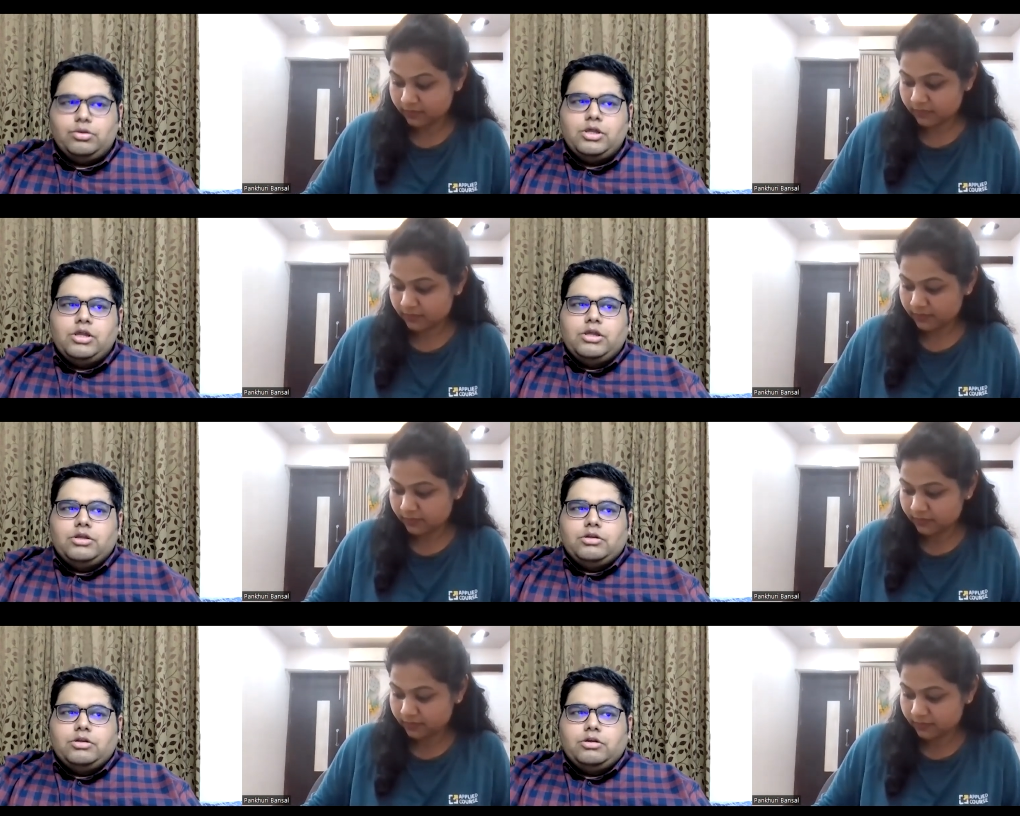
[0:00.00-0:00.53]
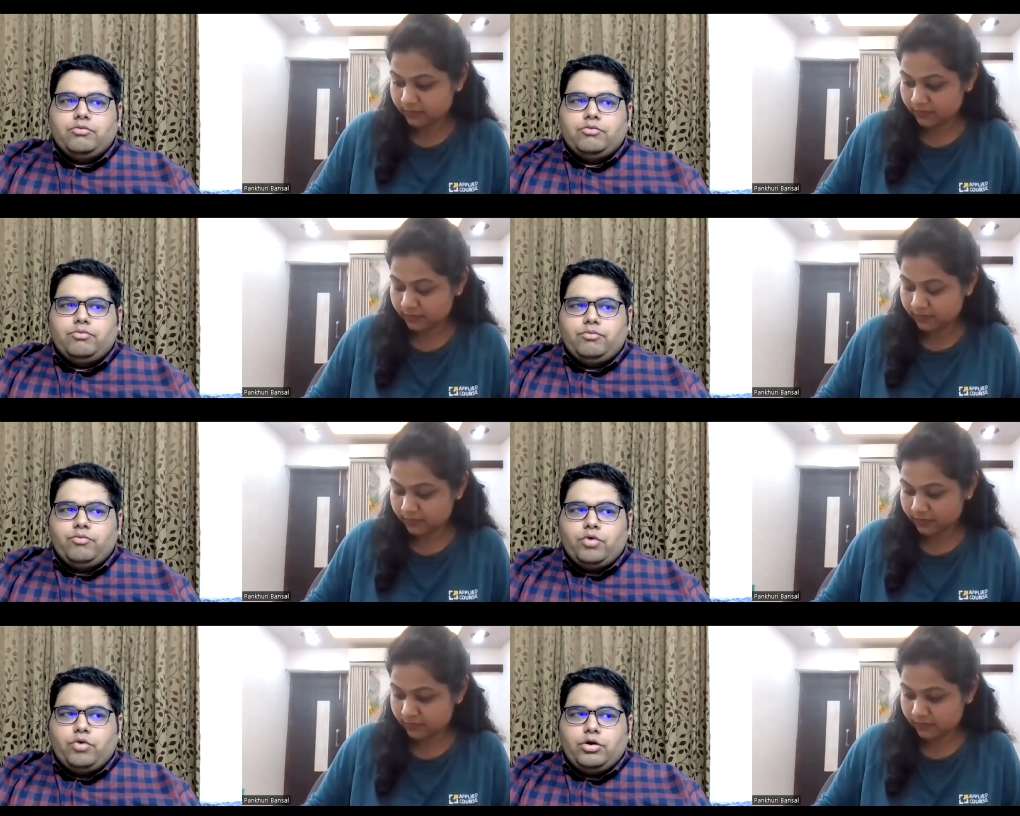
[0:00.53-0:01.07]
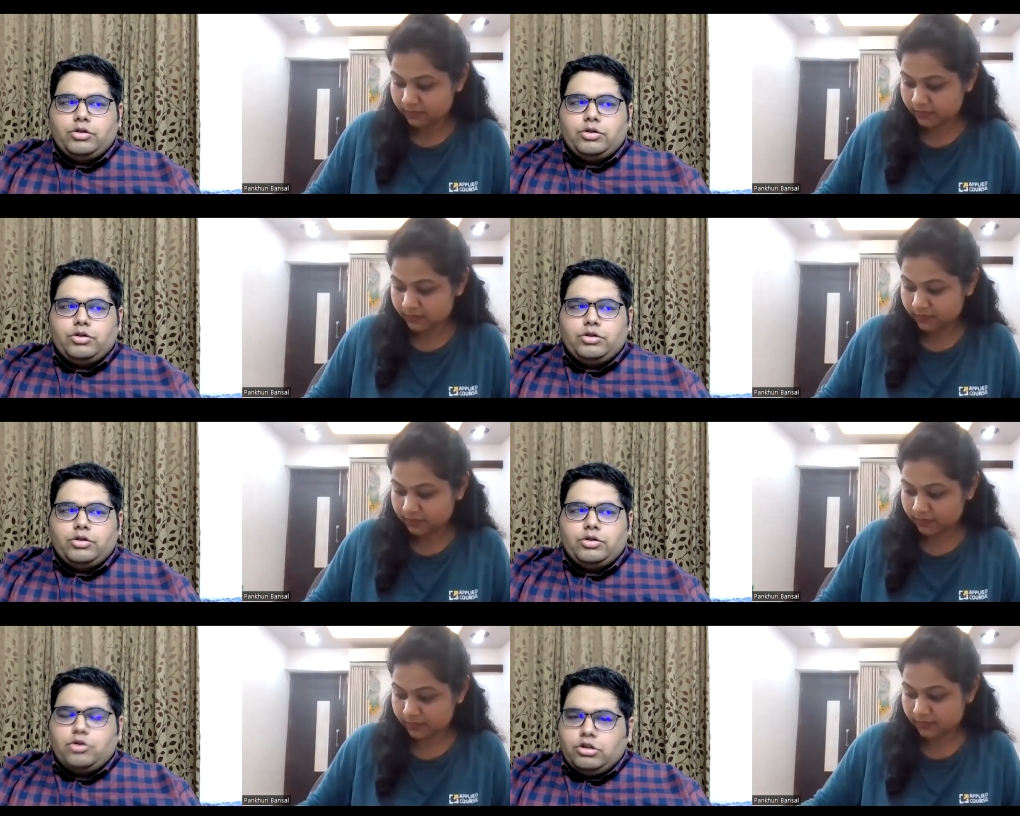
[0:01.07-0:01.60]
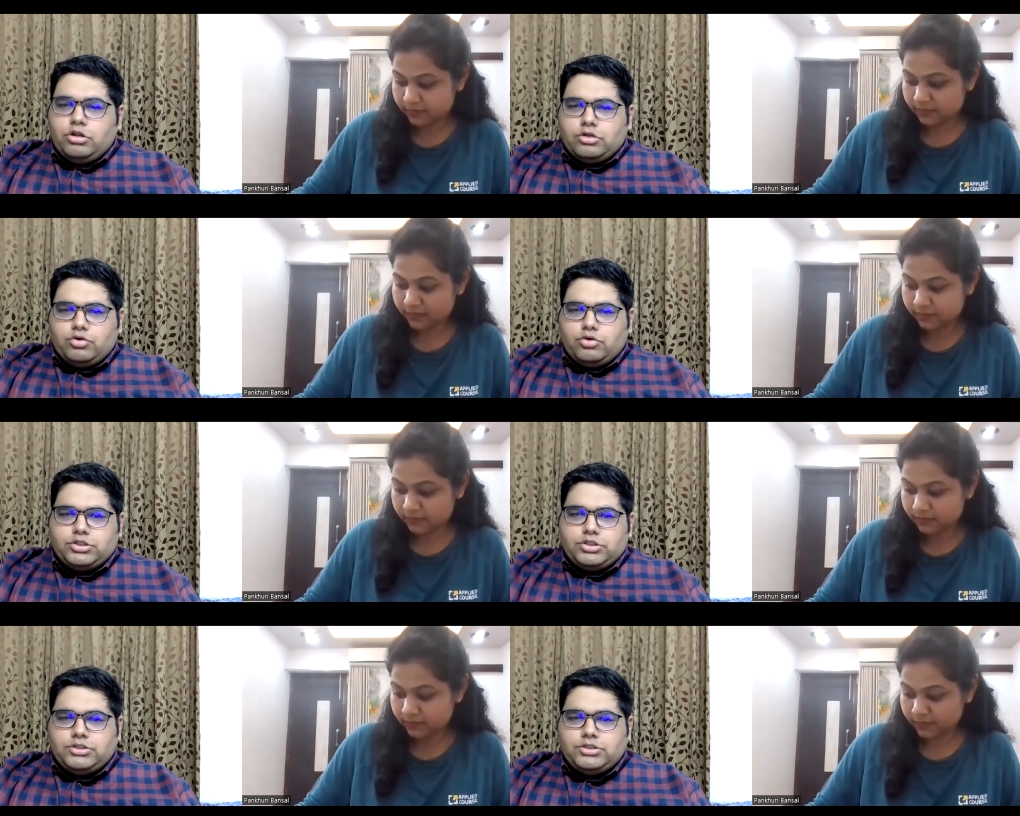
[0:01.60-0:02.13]
Speaker 1: all the questions
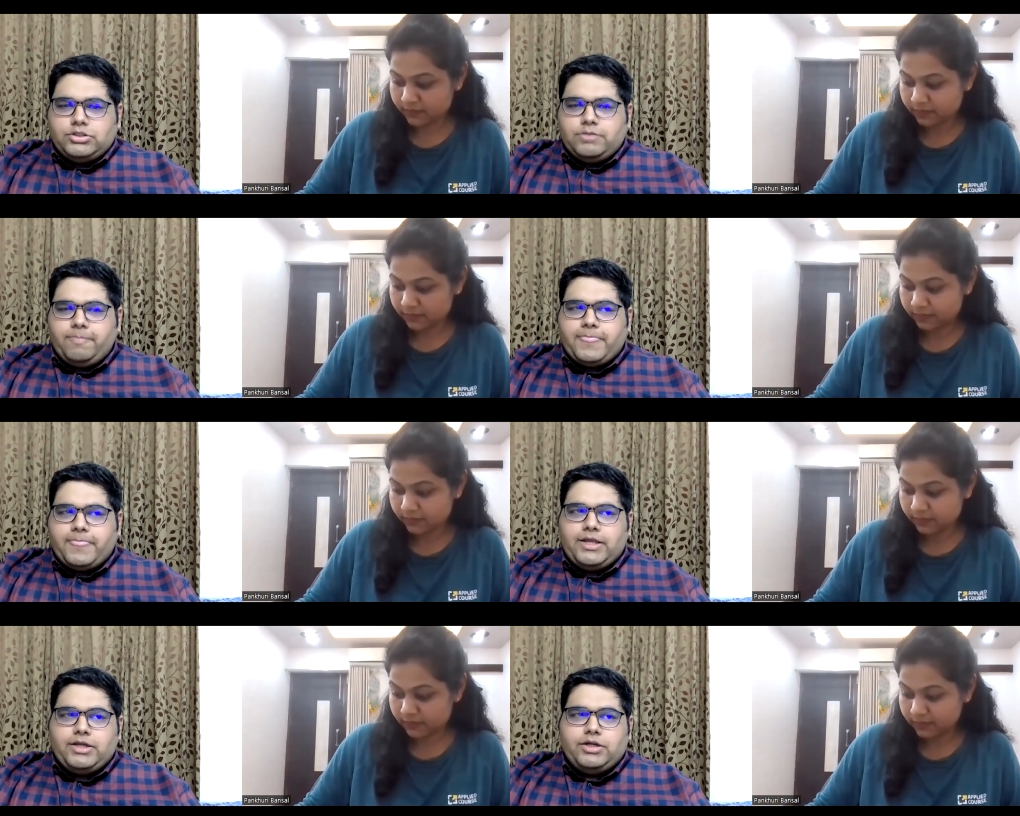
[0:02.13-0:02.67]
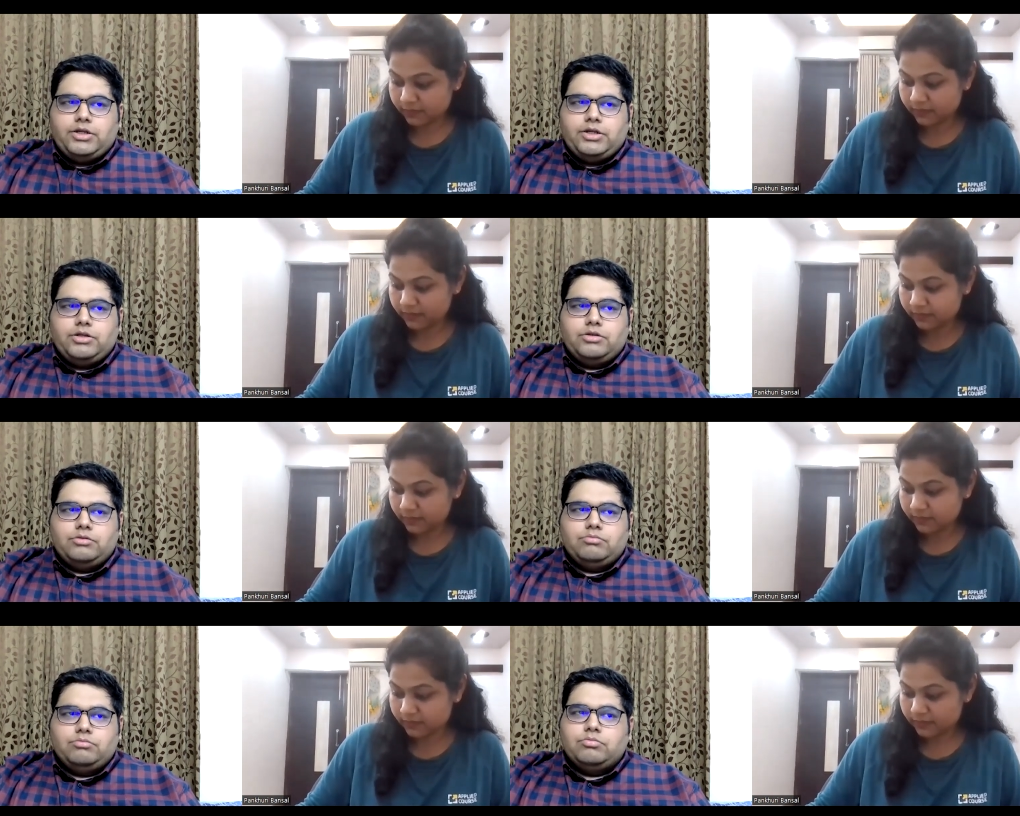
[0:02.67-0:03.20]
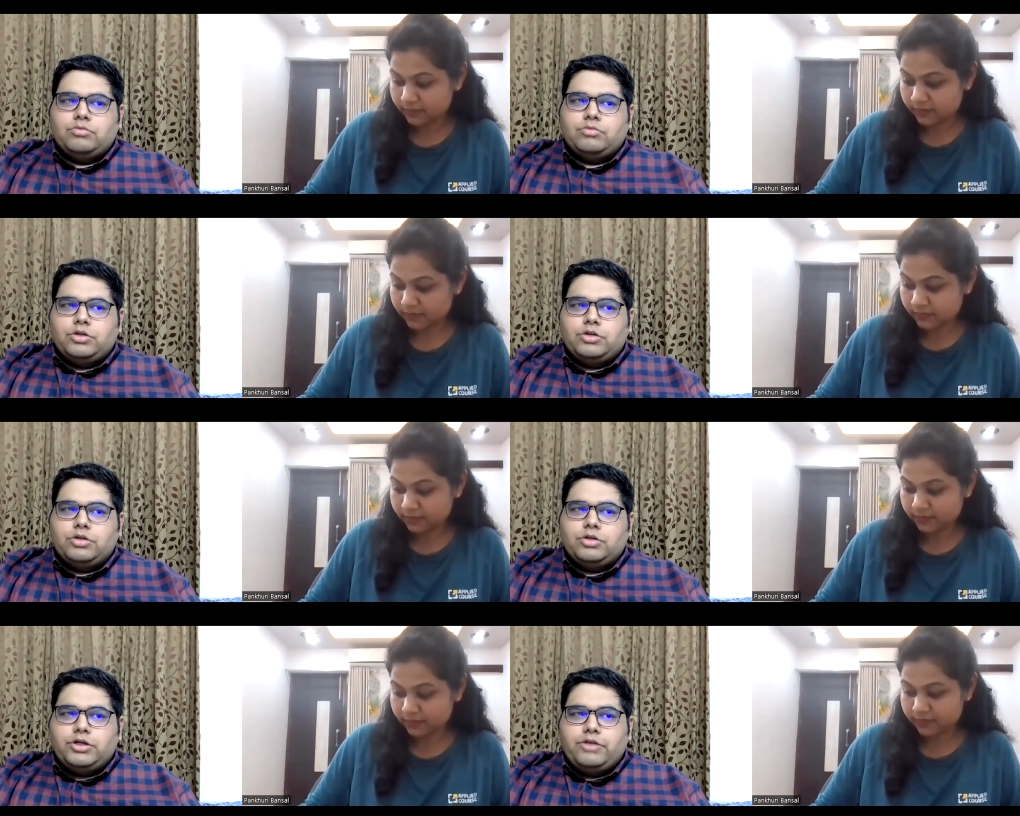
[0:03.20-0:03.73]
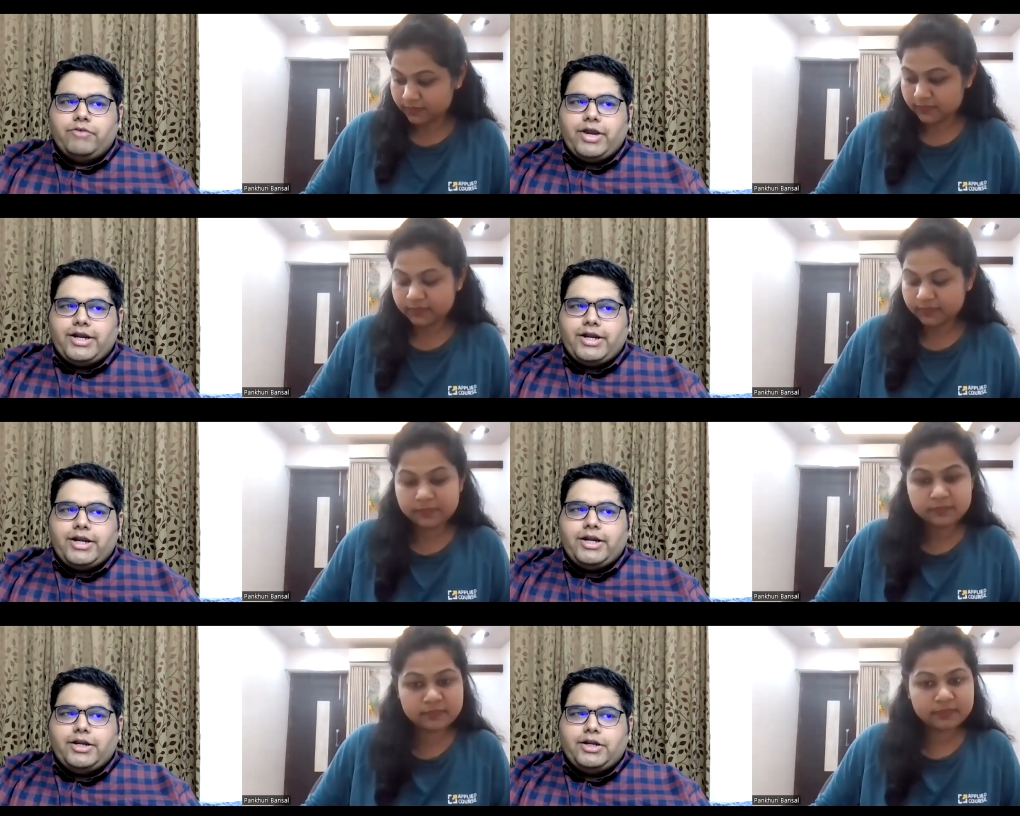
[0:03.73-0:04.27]
and divided it
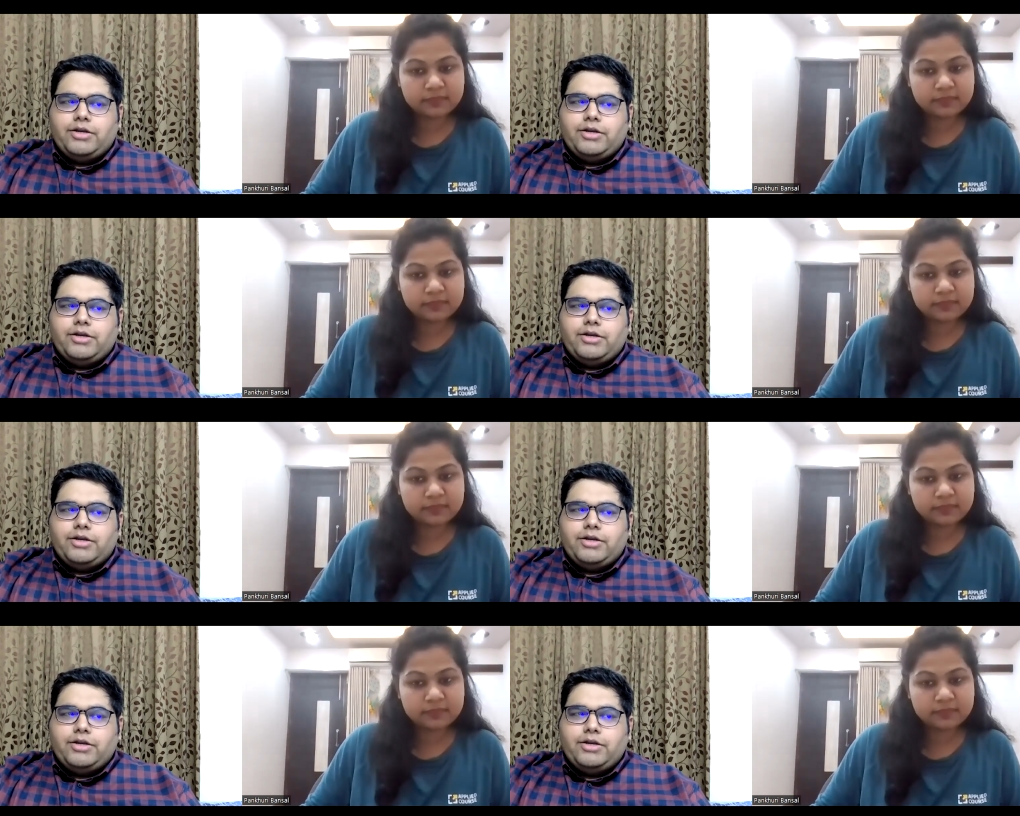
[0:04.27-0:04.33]
in